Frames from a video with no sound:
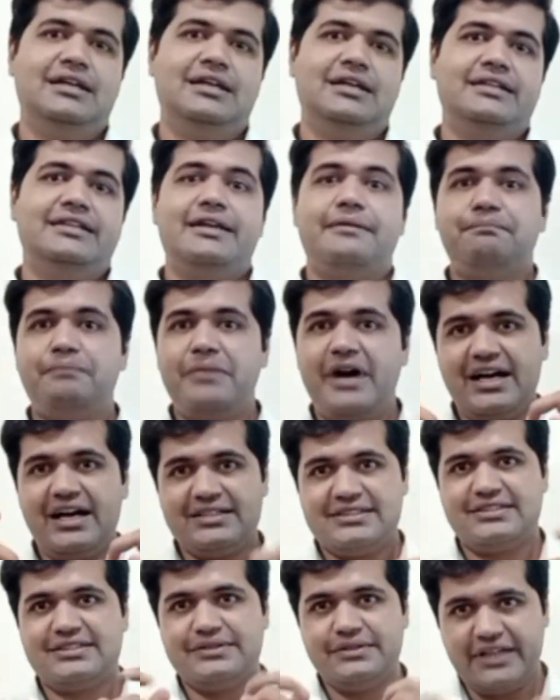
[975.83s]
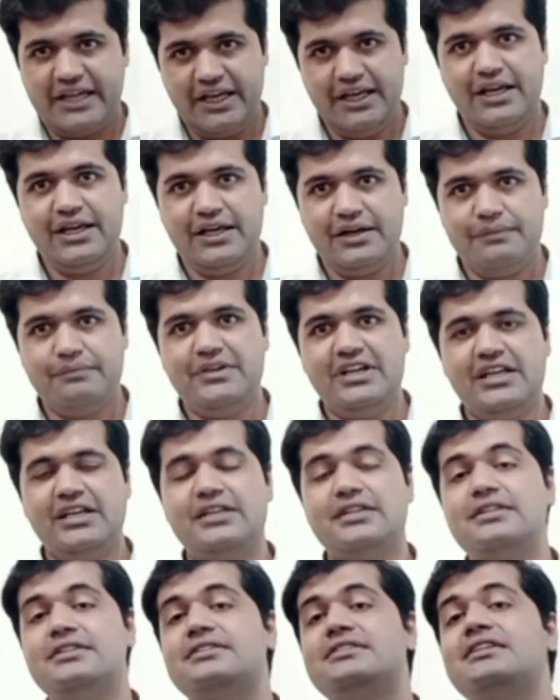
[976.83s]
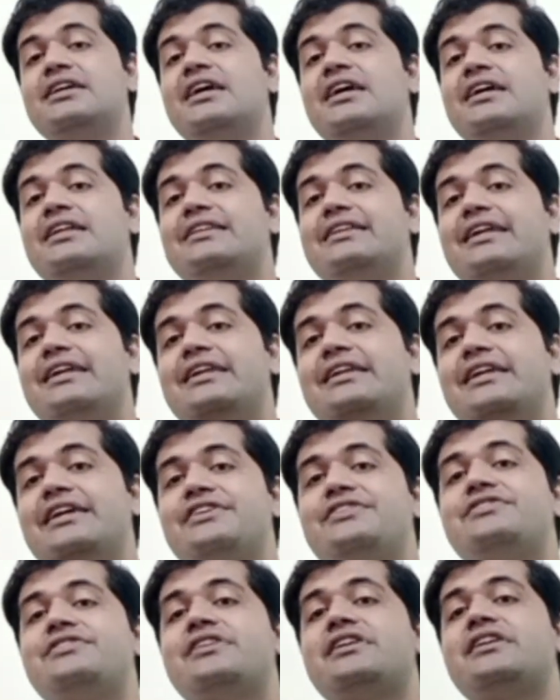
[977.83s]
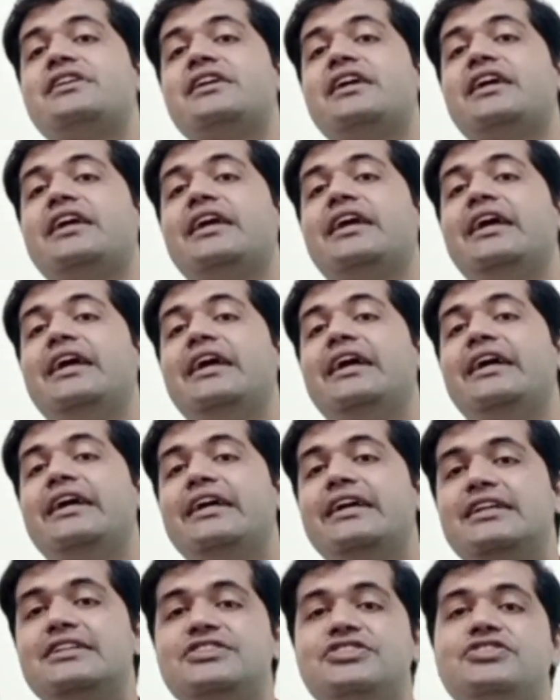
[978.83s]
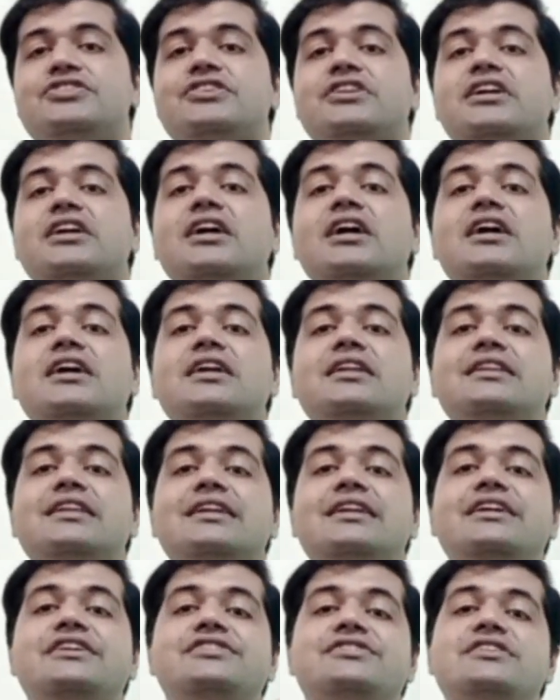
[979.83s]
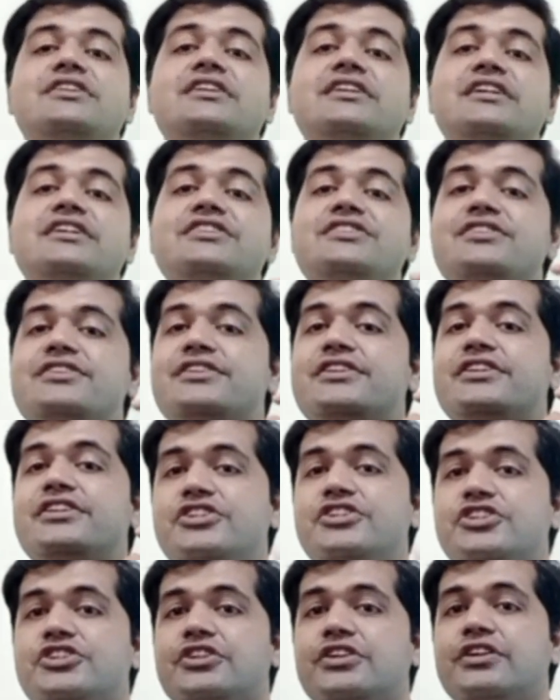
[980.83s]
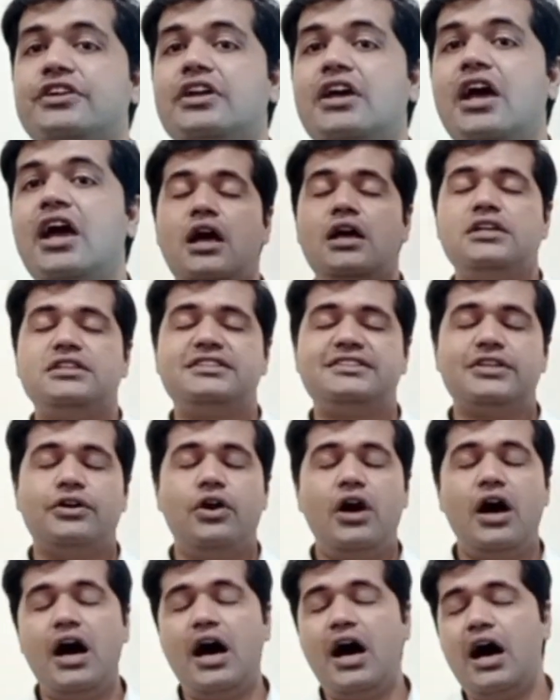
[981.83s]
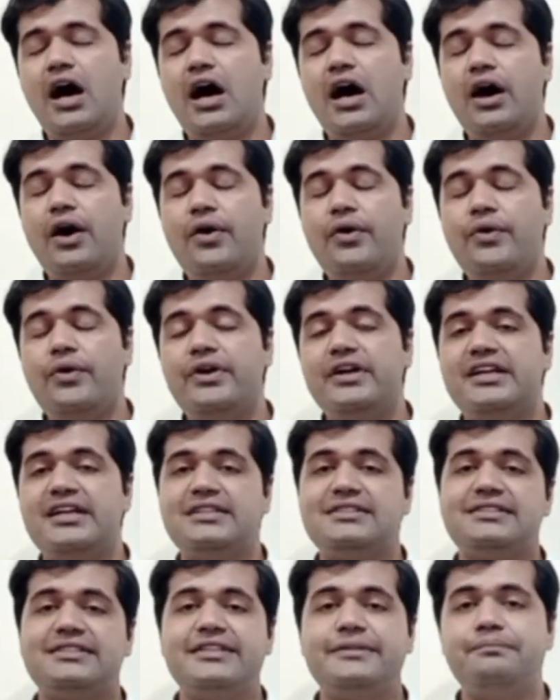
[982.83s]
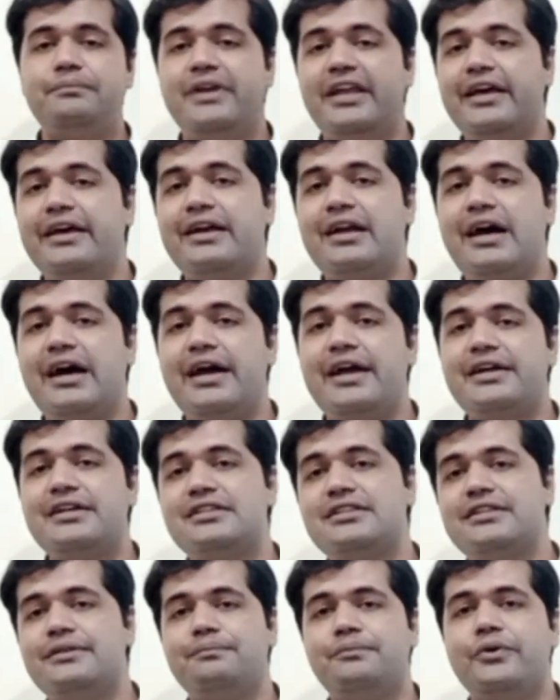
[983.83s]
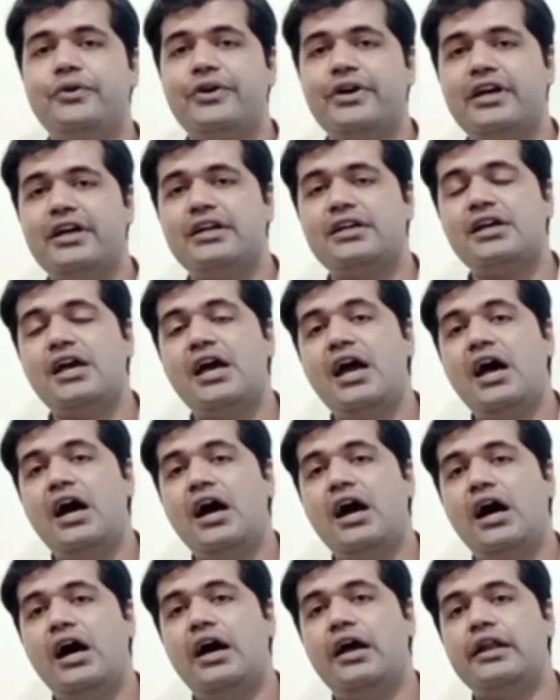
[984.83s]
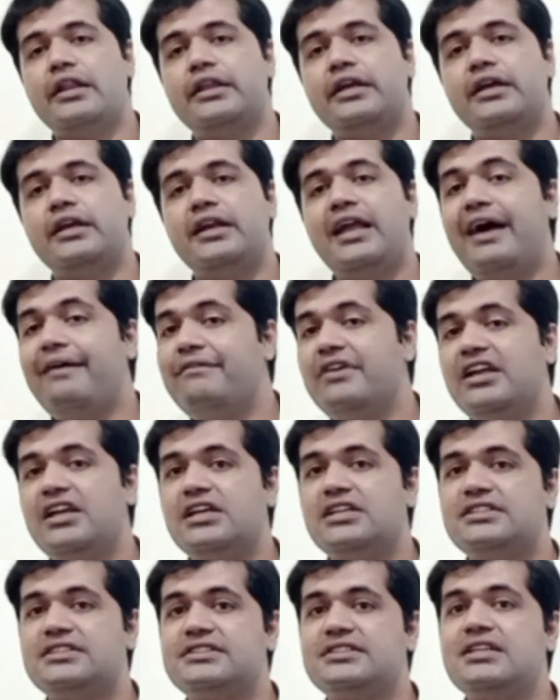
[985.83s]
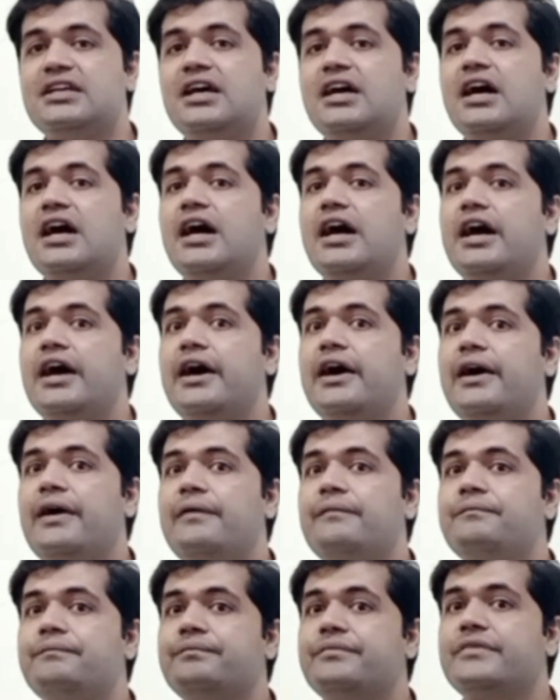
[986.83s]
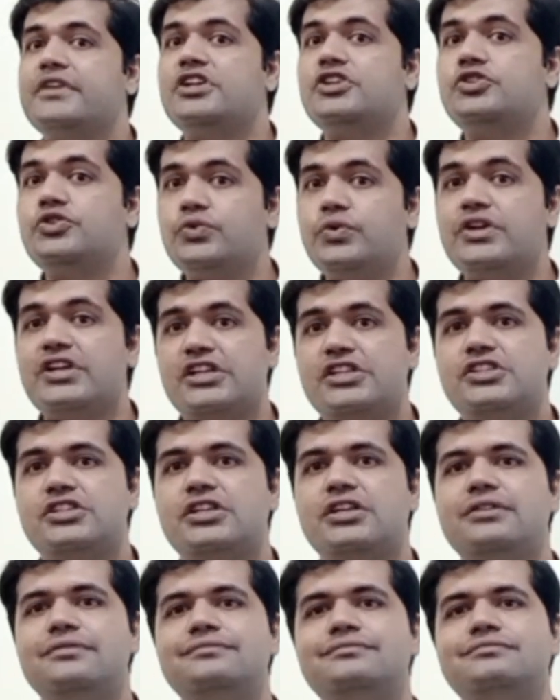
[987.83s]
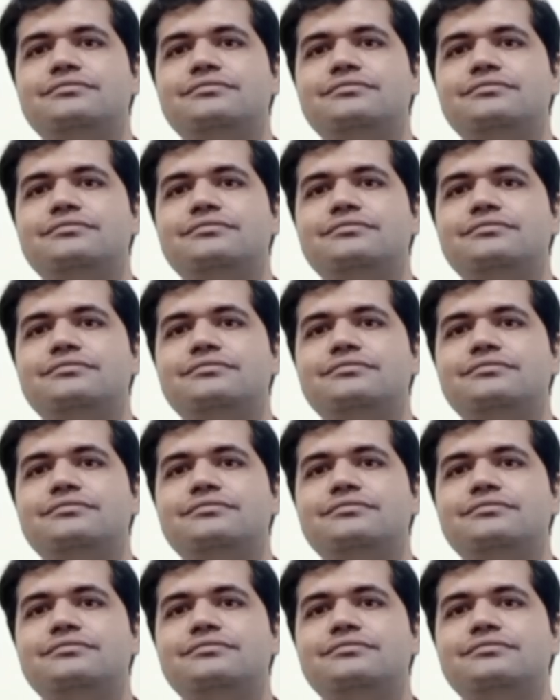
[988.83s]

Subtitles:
The past here means the literary history or the literary tradition. So how does the playwright, the poet, or the novelist do it?